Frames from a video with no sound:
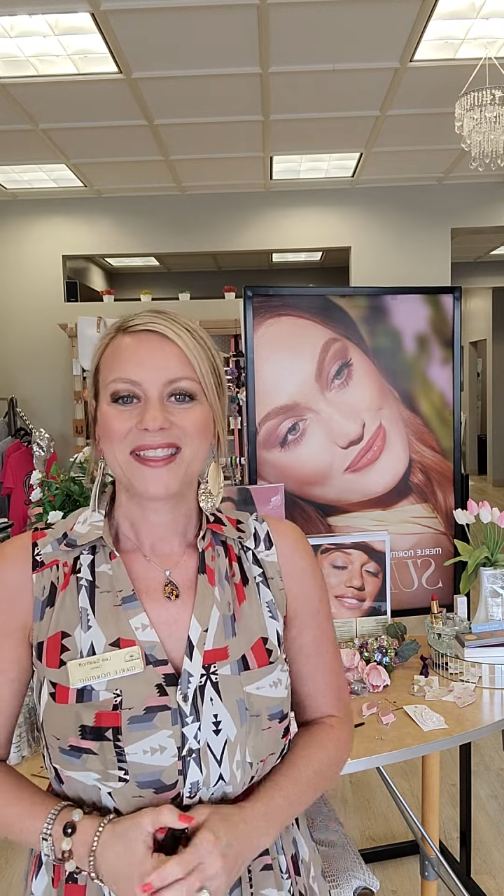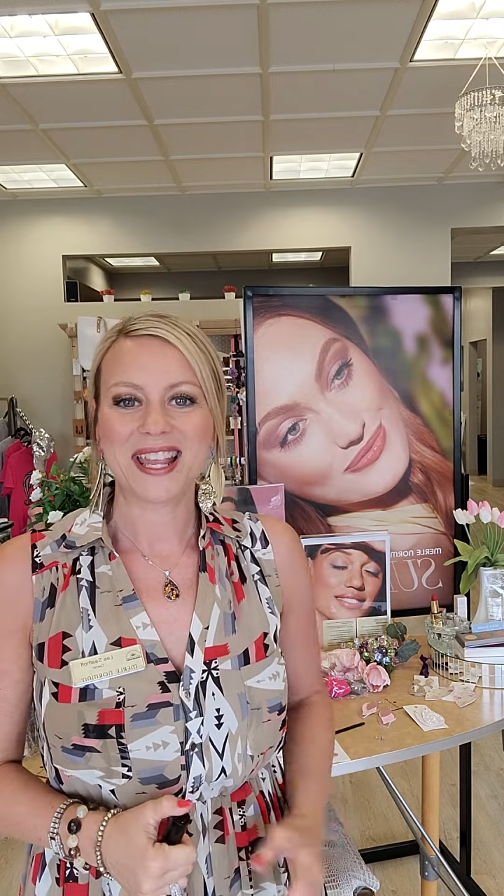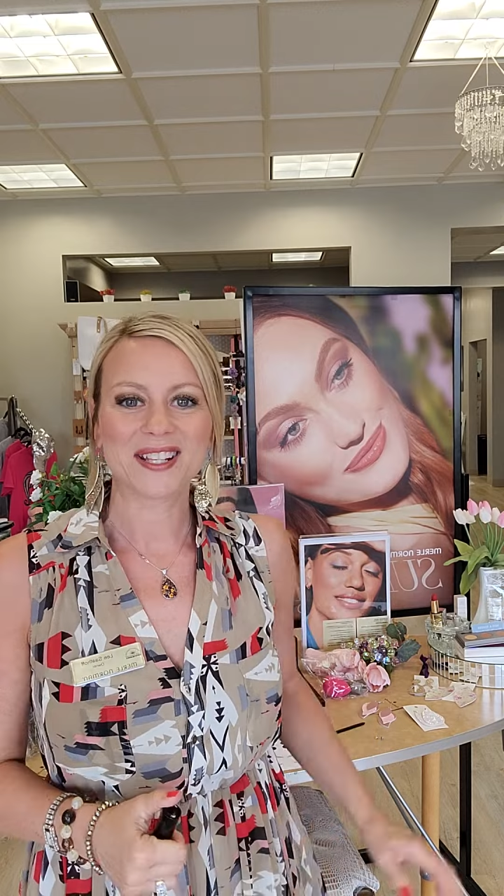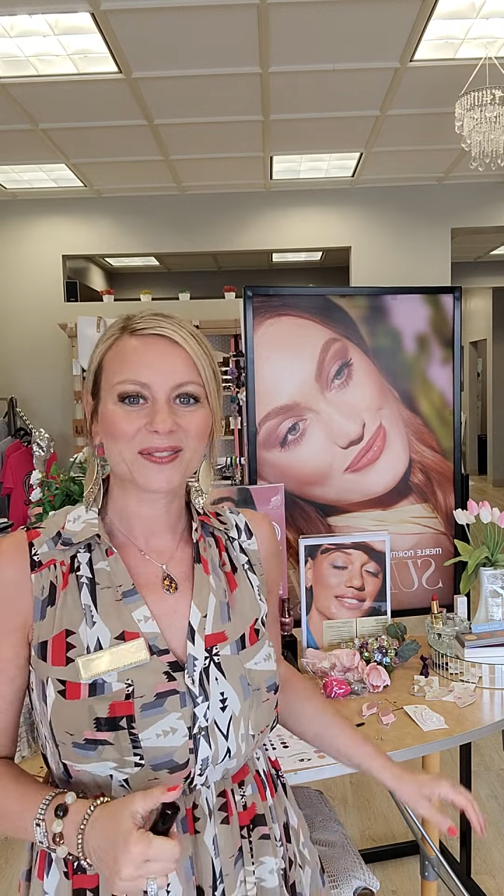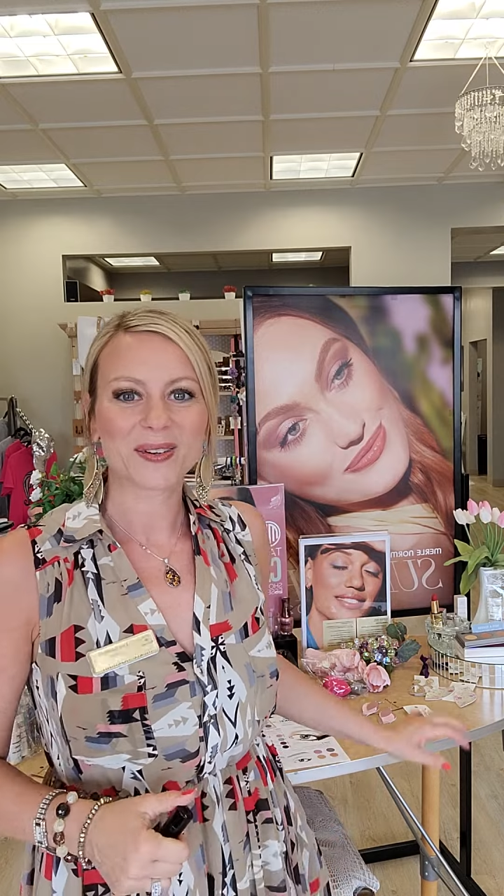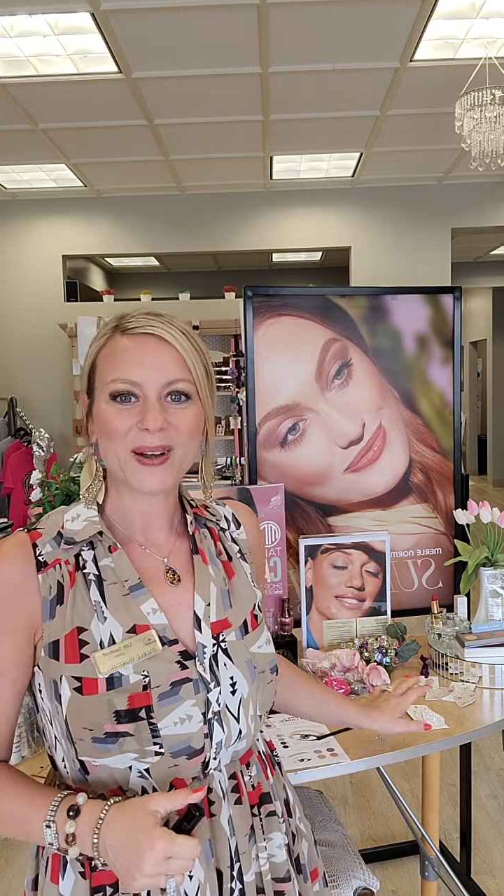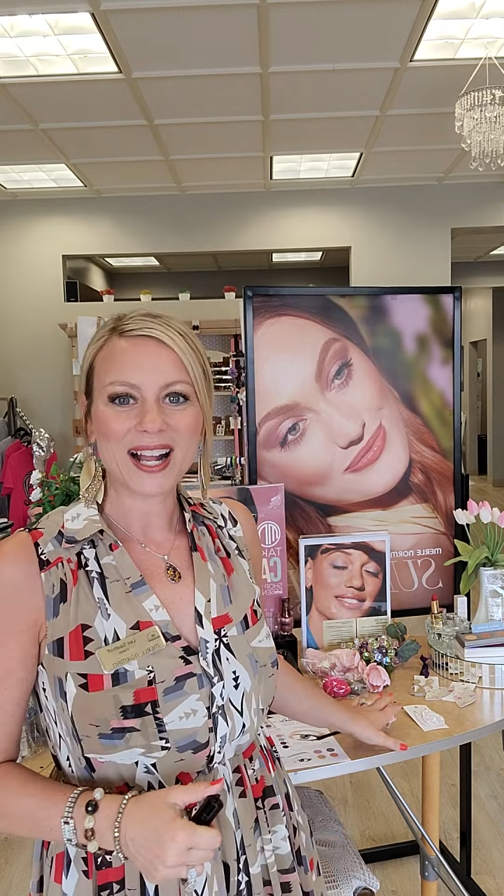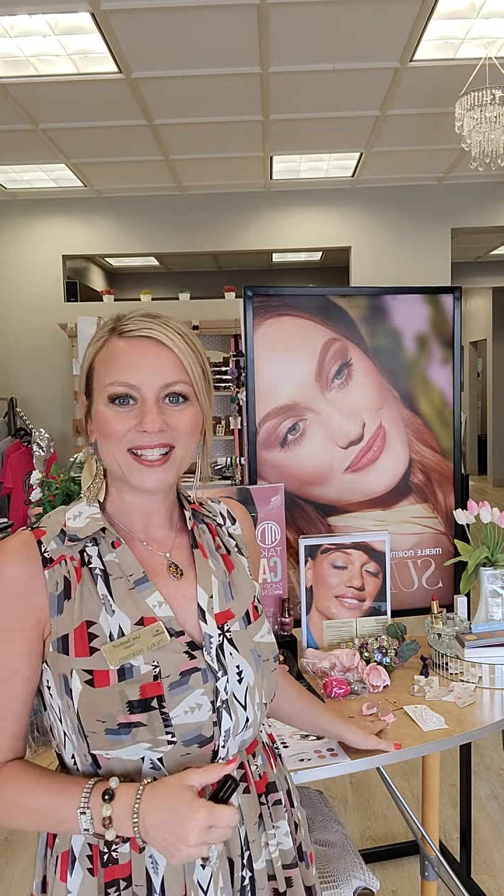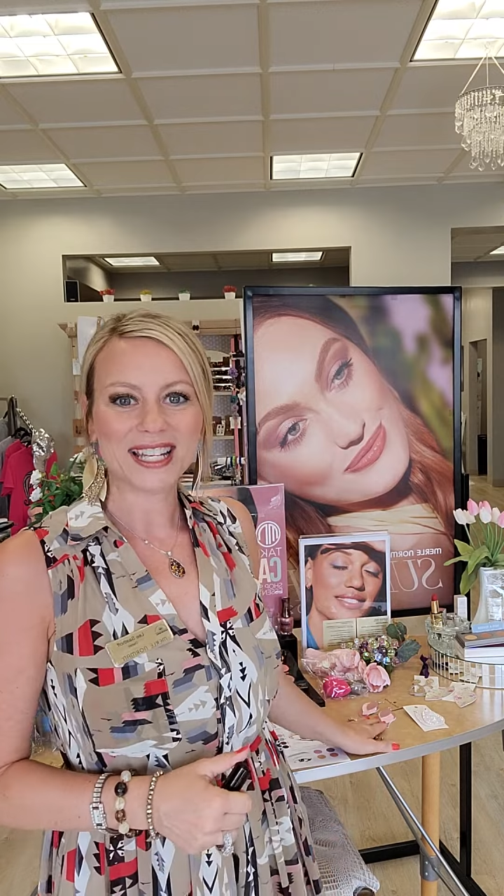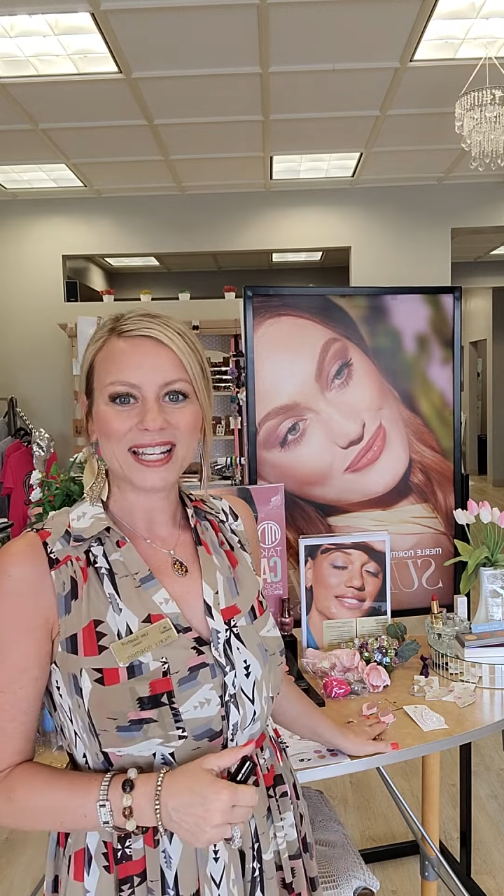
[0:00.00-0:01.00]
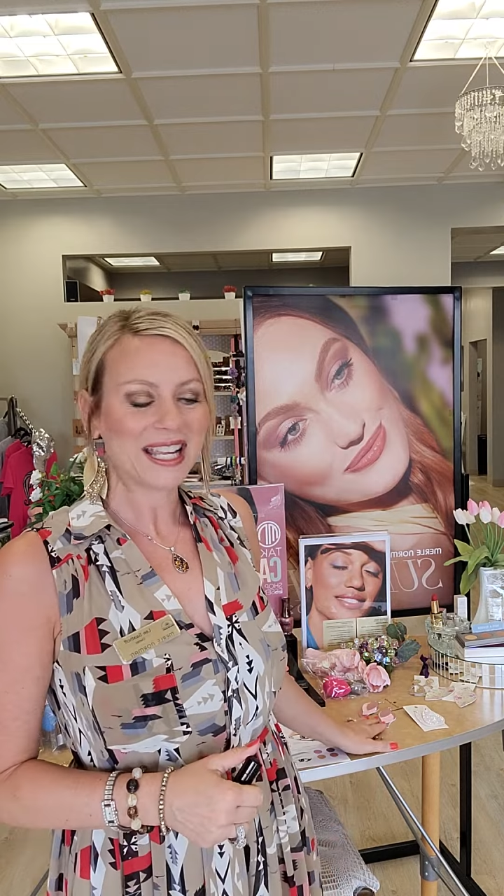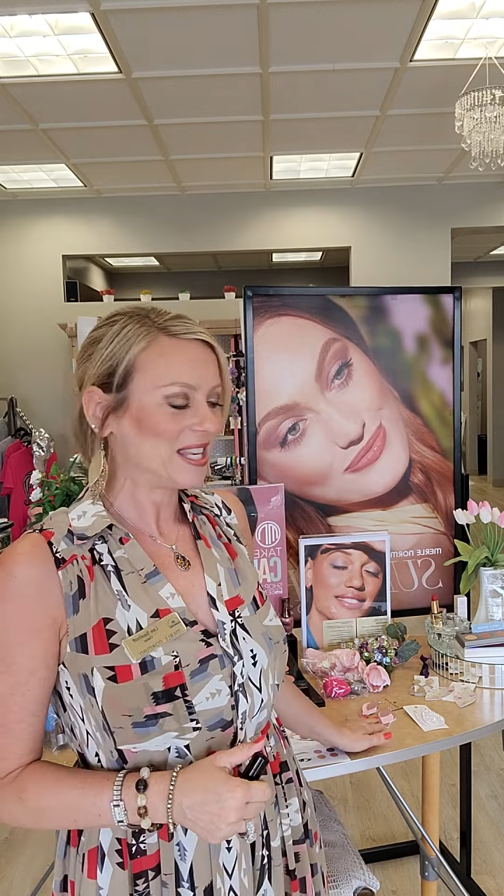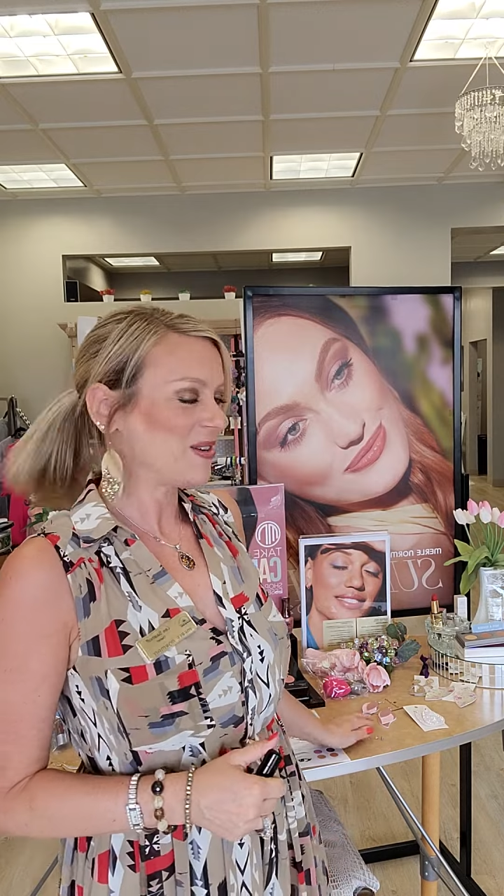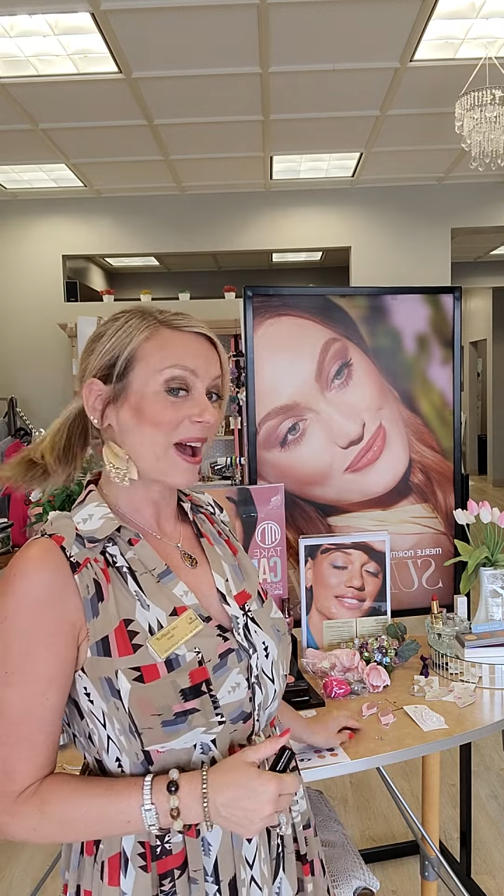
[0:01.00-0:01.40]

Thanks for watching, and